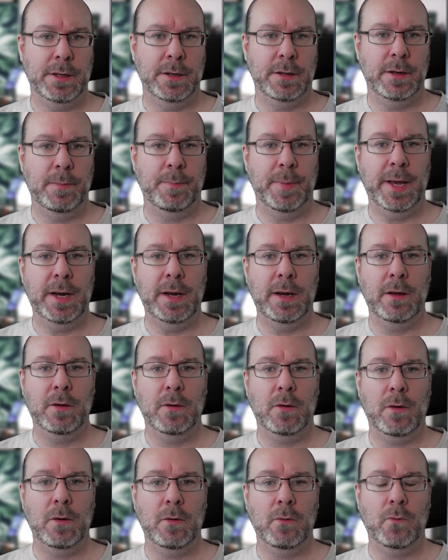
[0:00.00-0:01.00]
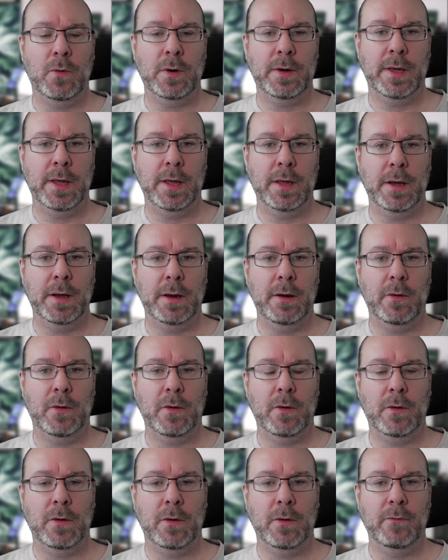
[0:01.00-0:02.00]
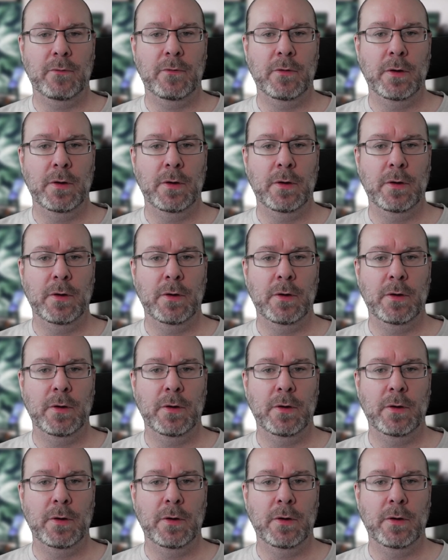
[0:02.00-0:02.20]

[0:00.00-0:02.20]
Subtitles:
depending on what kind of